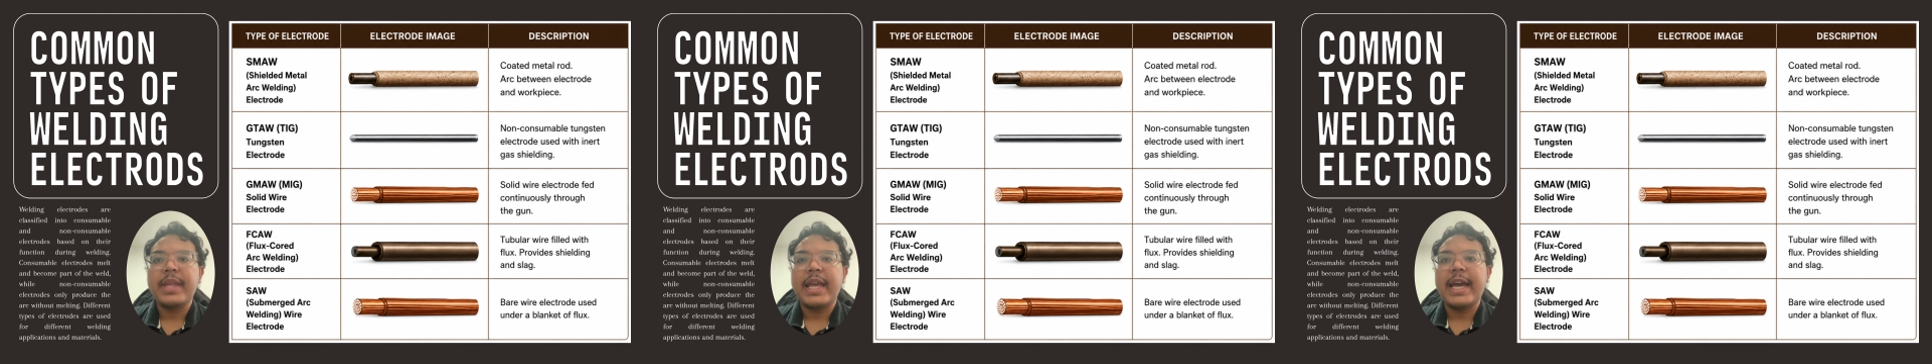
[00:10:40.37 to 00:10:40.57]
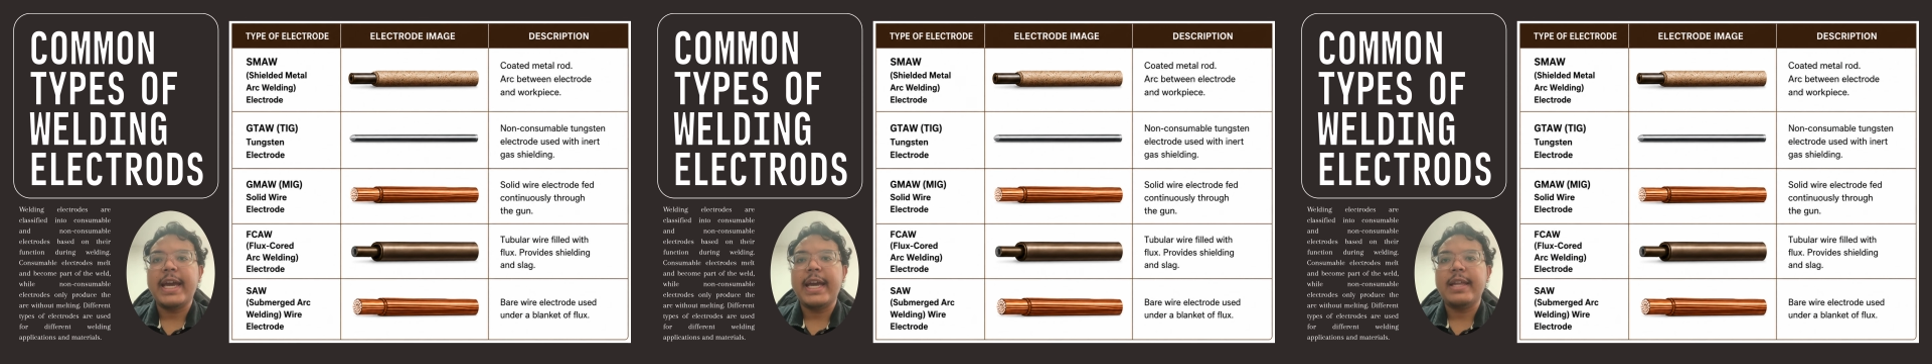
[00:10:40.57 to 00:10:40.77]

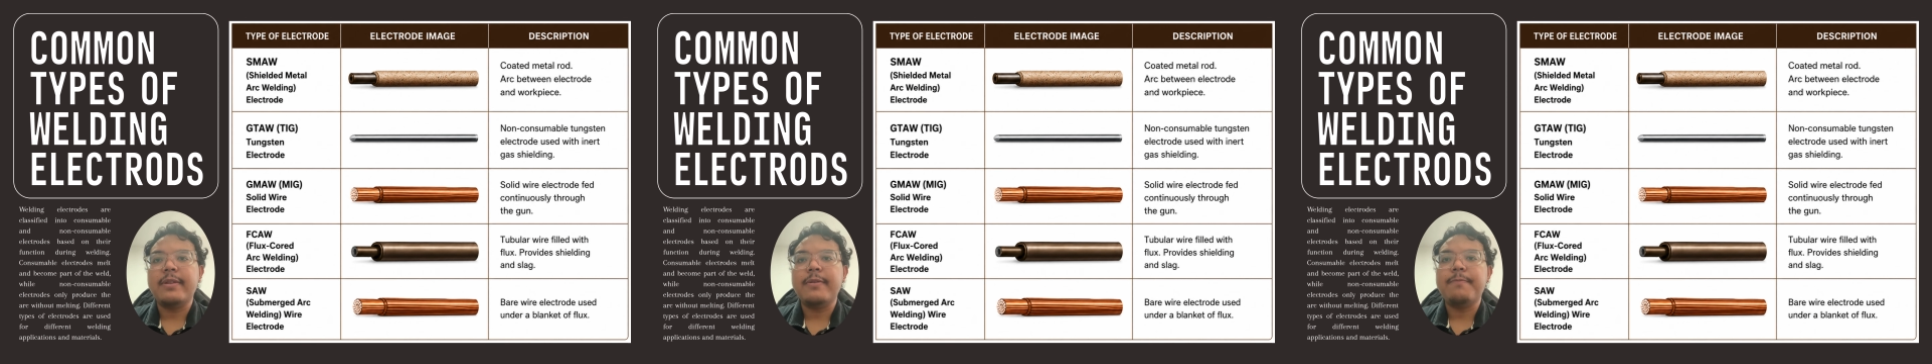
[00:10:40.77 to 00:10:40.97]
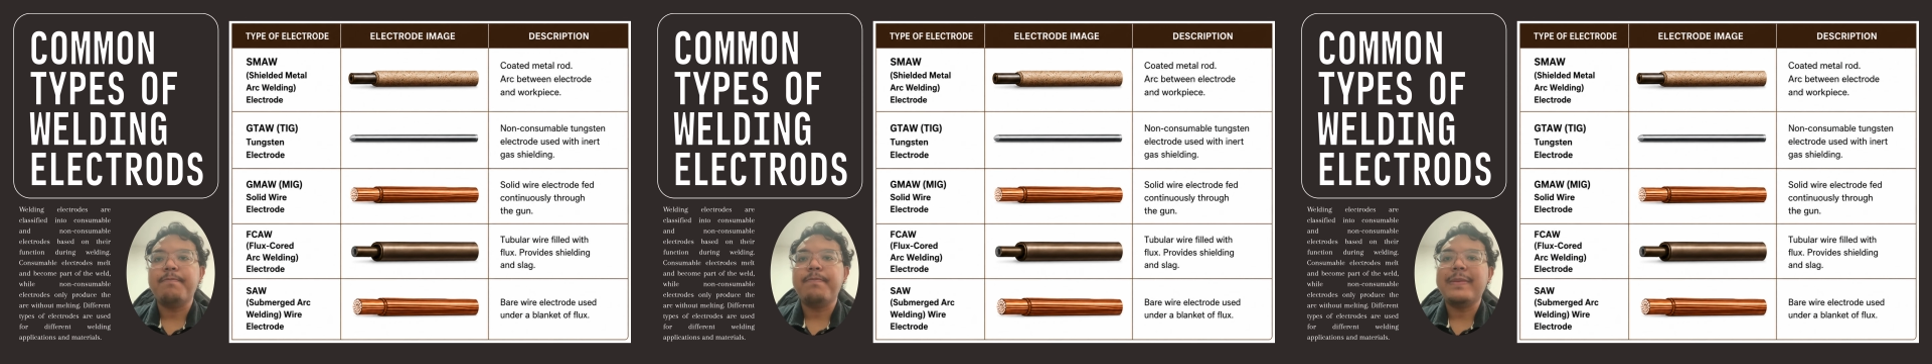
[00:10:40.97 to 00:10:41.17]
and
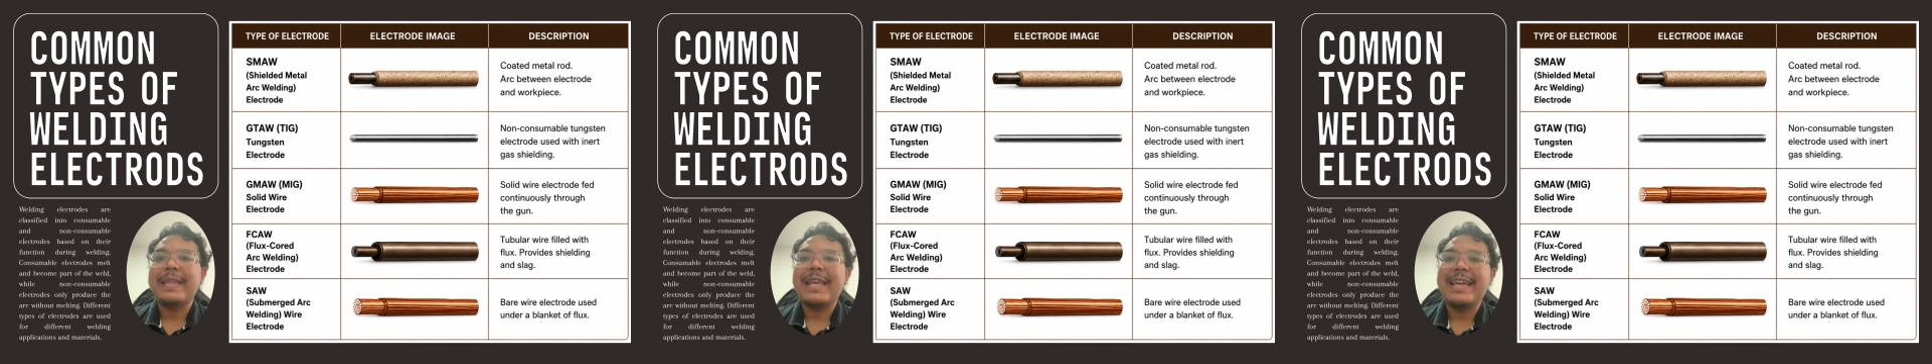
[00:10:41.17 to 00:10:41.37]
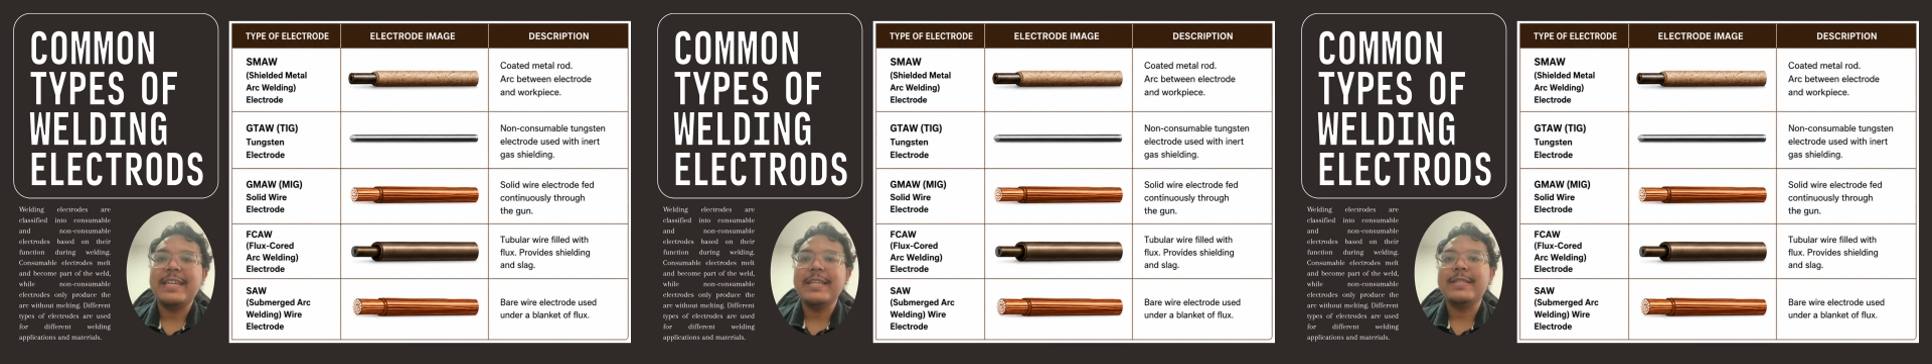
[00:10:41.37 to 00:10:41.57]

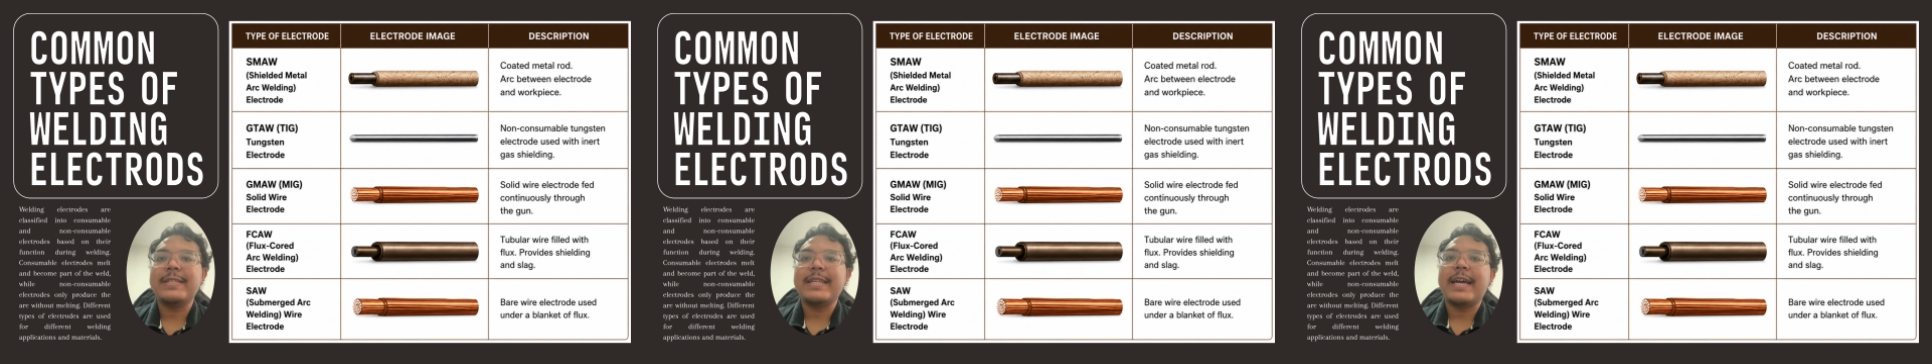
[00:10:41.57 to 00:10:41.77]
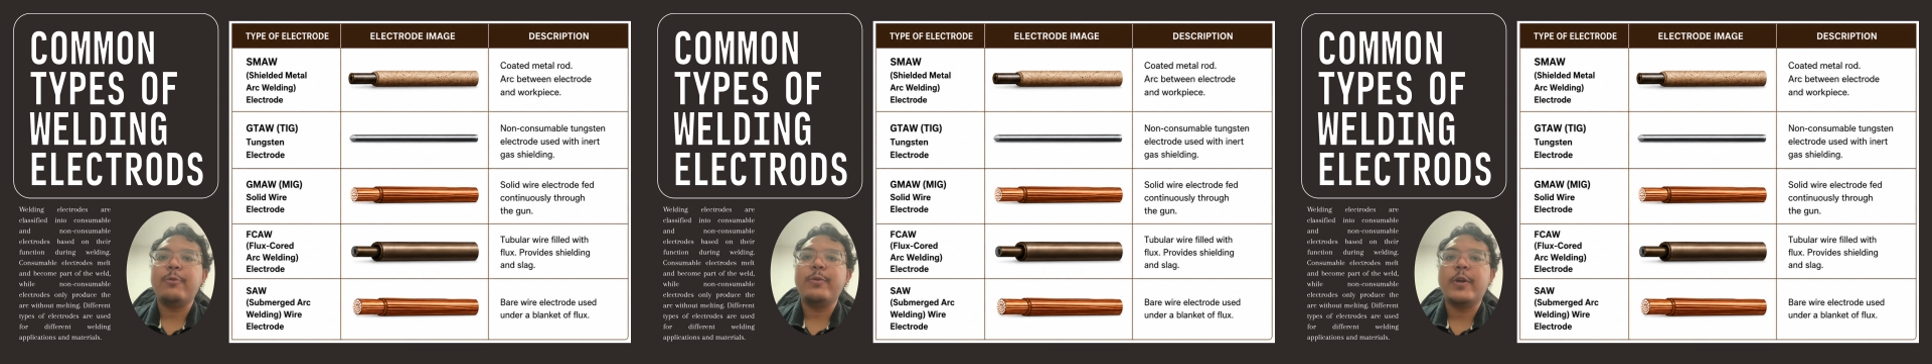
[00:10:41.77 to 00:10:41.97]
this
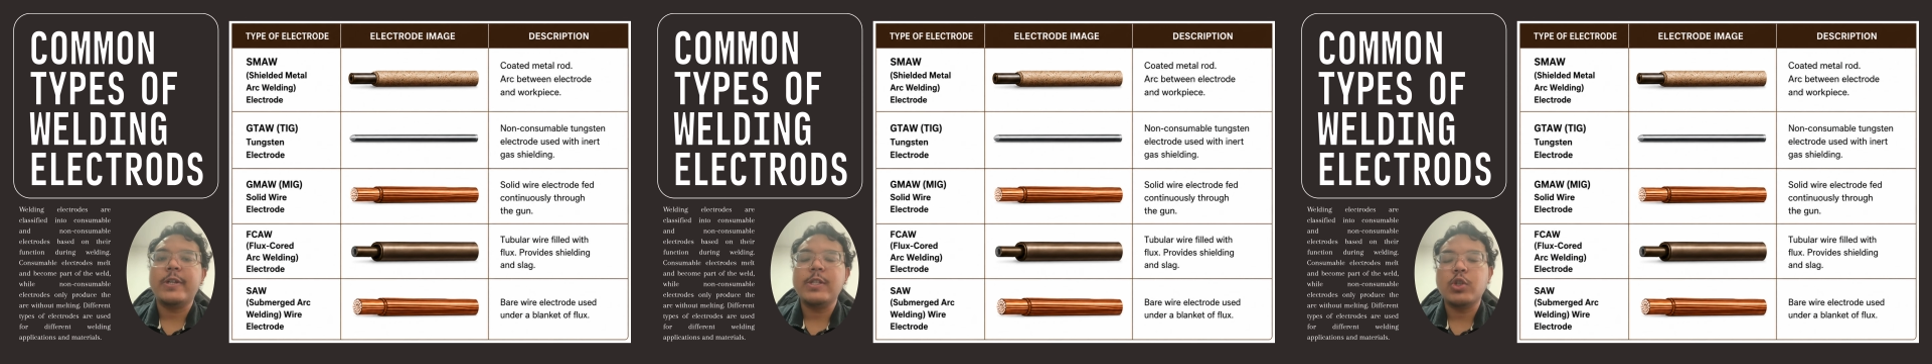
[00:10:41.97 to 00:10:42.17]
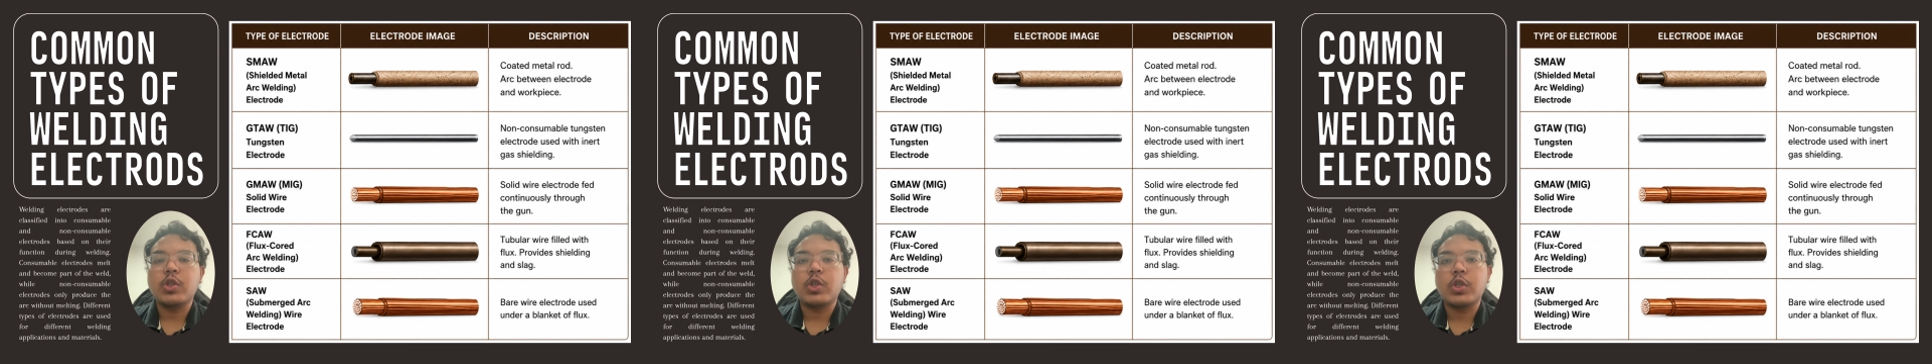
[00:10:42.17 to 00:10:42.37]
time we're going
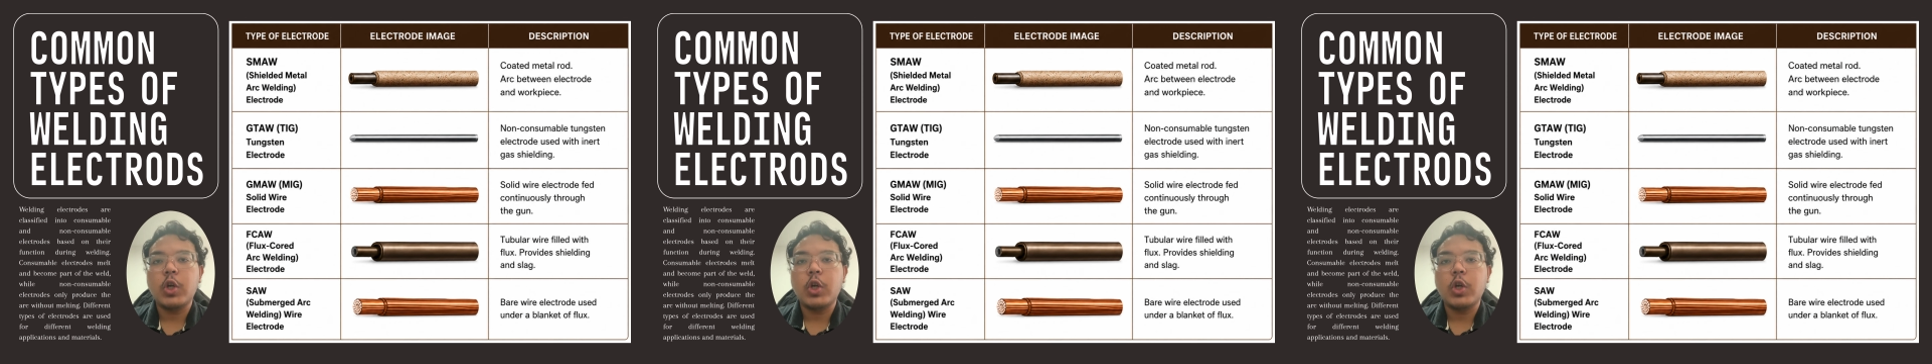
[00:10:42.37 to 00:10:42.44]
to